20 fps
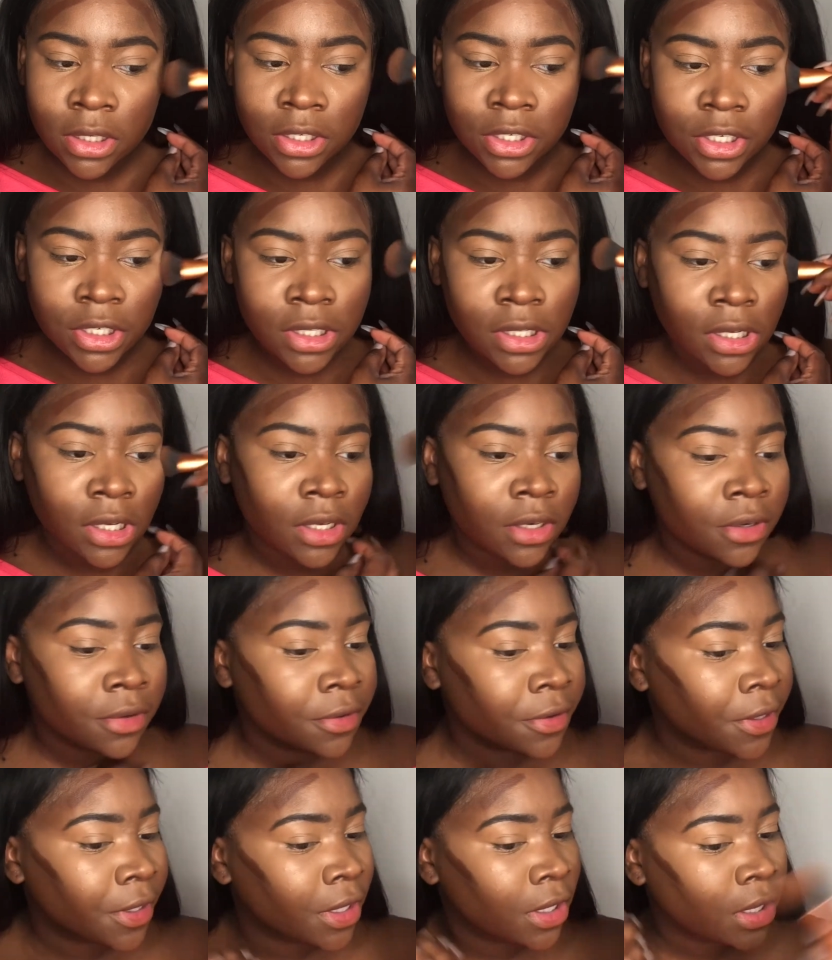the
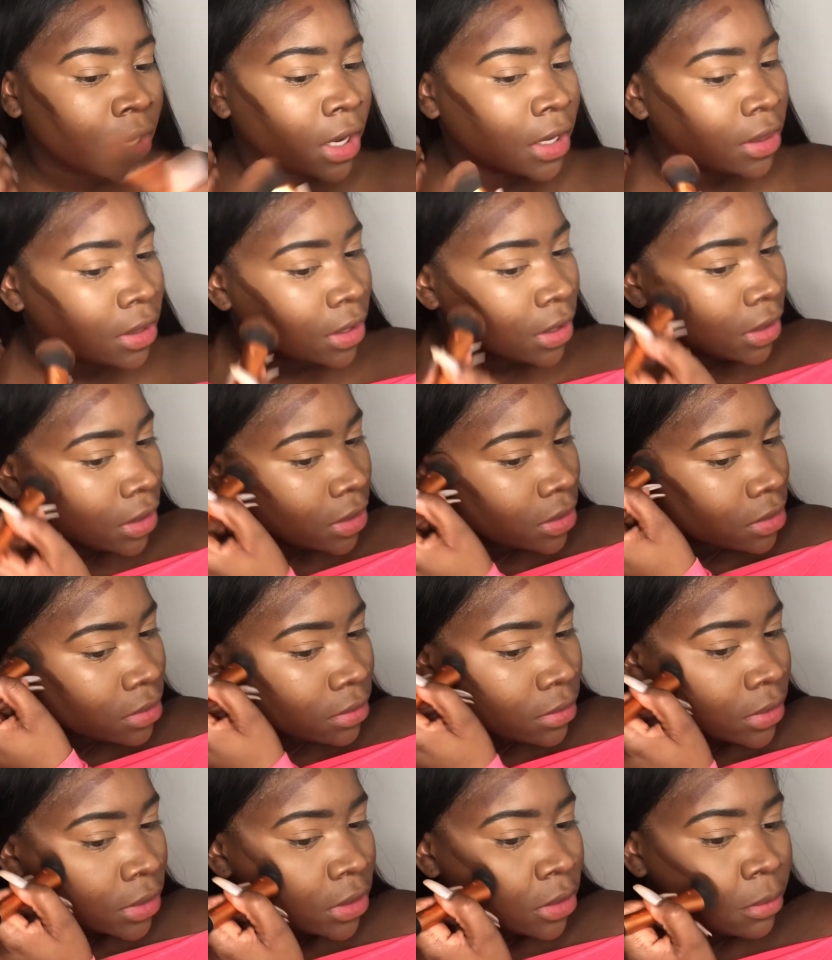scenery. I think it's
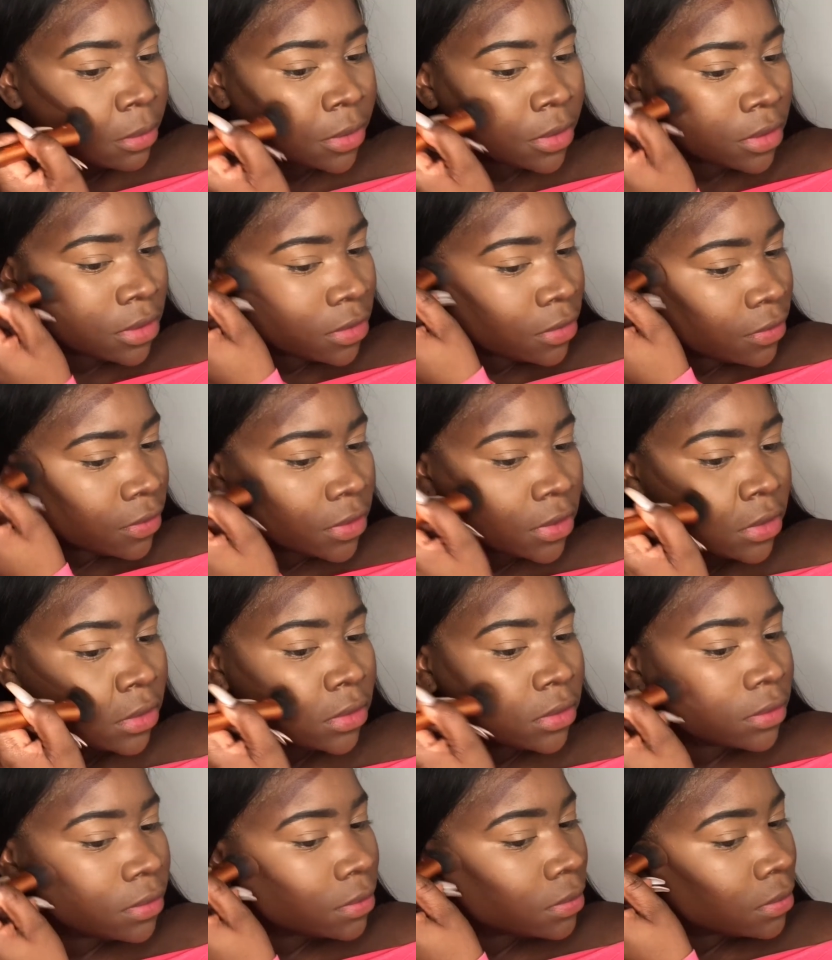really
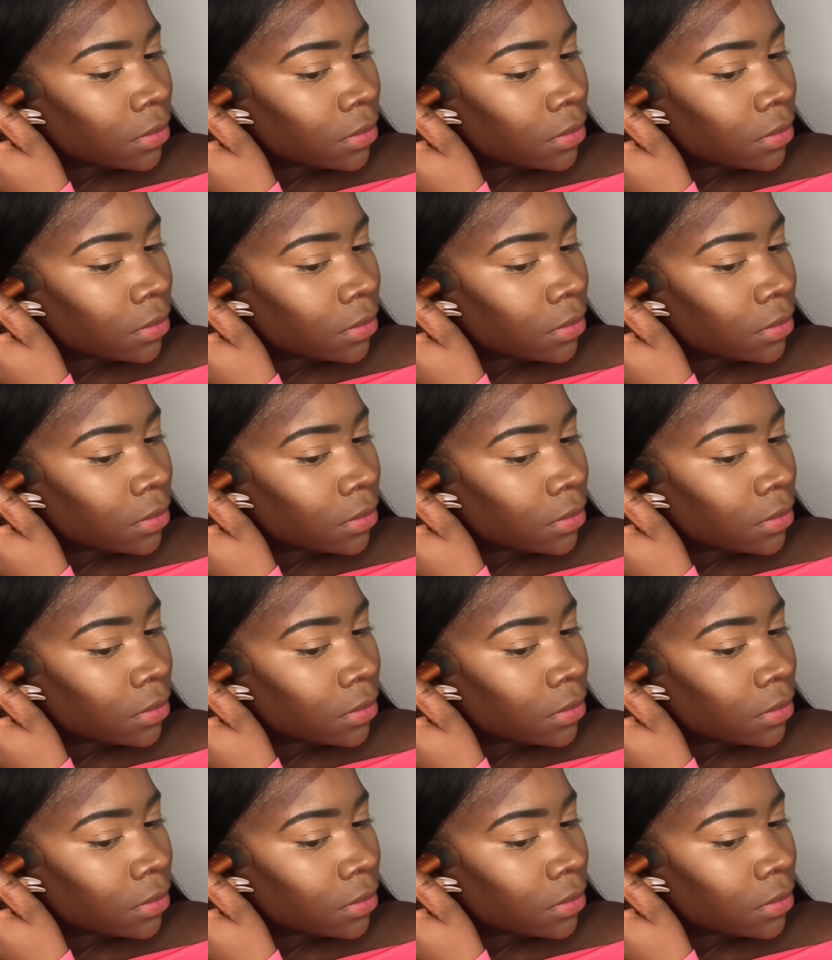beautiful.